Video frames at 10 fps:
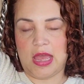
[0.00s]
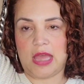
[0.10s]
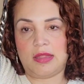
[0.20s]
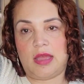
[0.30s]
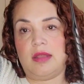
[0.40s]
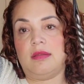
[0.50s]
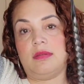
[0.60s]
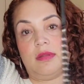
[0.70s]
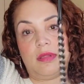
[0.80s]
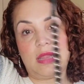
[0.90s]
and then
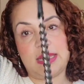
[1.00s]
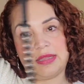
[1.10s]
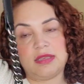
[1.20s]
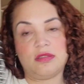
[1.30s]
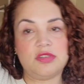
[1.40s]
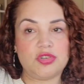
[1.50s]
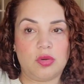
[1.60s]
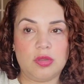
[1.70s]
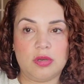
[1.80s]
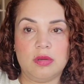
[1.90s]
like this on the
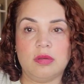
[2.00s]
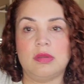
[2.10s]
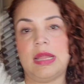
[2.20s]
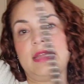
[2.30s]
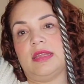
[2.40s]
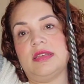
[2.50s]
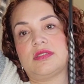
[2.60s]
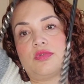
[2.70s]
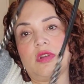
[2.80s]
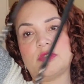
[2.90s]
shoulder, like
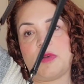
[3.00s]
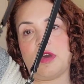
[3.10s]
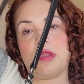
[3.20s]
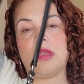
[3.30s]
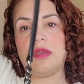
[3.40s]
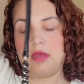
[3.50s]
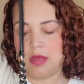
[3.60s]
this crossbody,